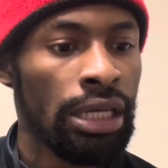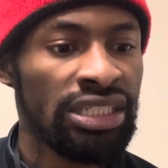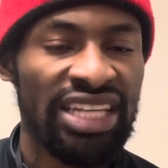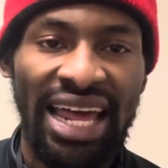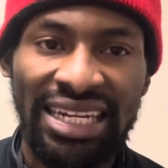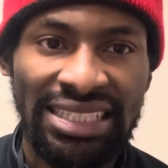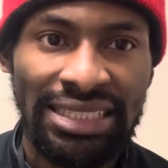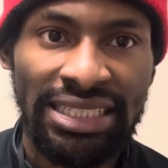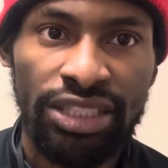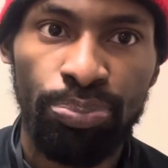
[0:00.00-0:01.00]

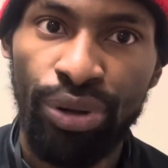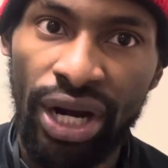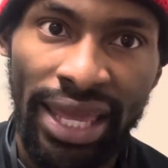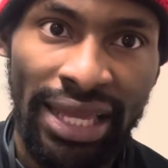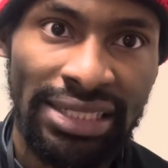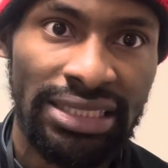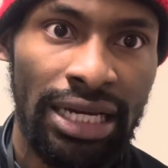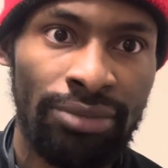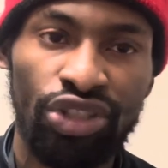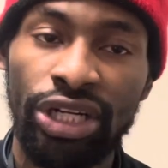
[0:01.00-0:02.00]
challenges, pranks.
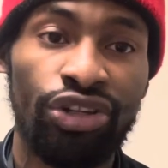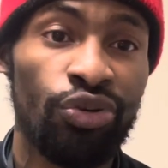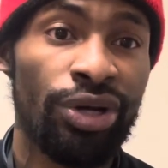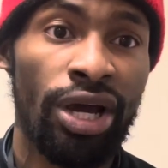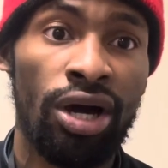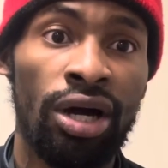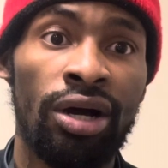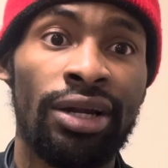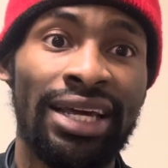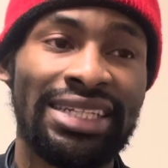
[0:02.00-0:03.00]
I'm trying to do it
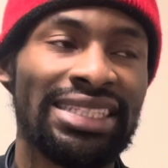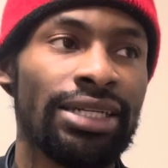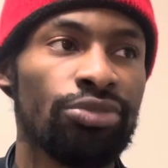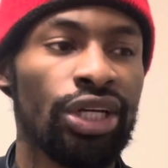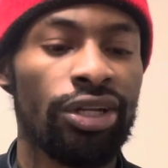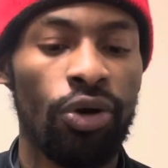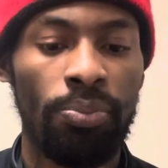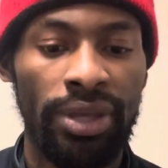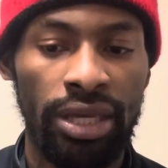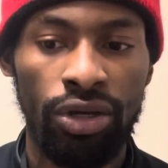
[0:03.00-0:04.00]
all. Like I said, I'm trying to go
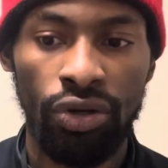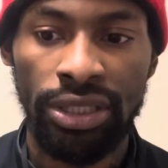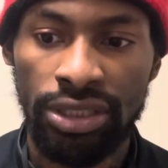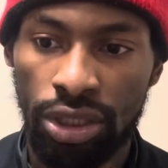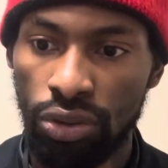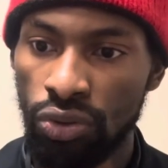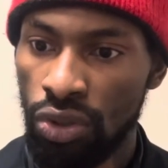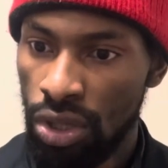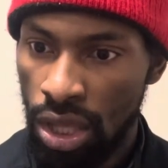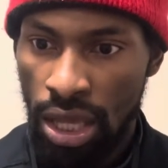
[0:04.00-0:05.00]
big on it. So
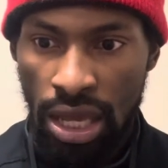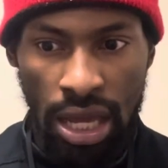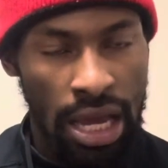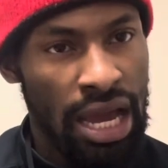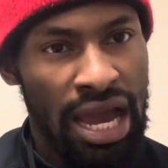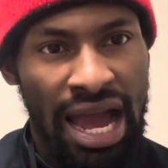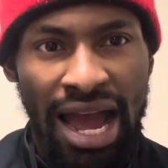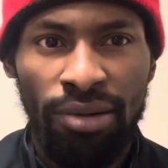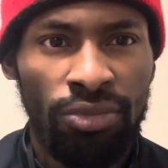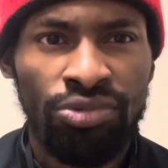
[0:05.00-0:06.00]

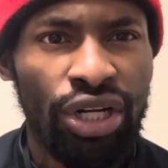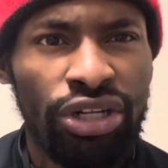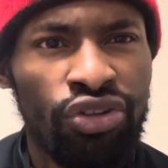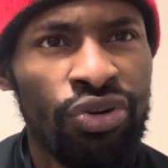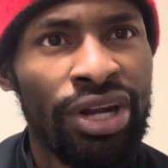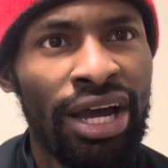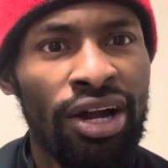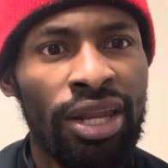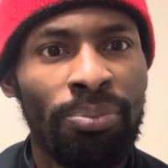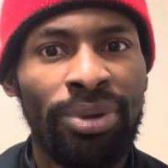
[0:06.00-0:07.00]
I'm trying to do it
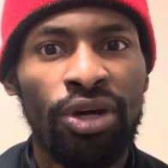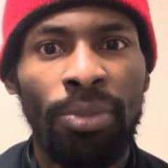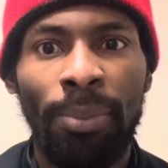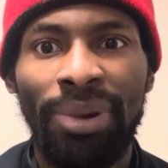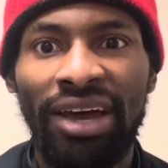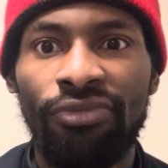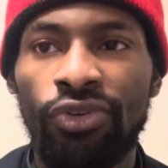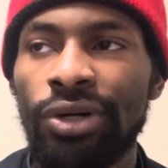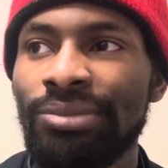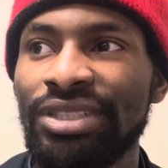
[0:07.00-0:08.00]
all and build my
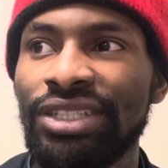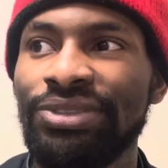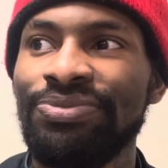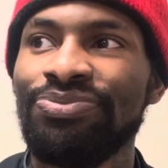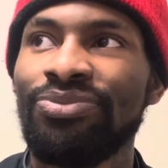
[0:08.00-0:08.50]
platform. So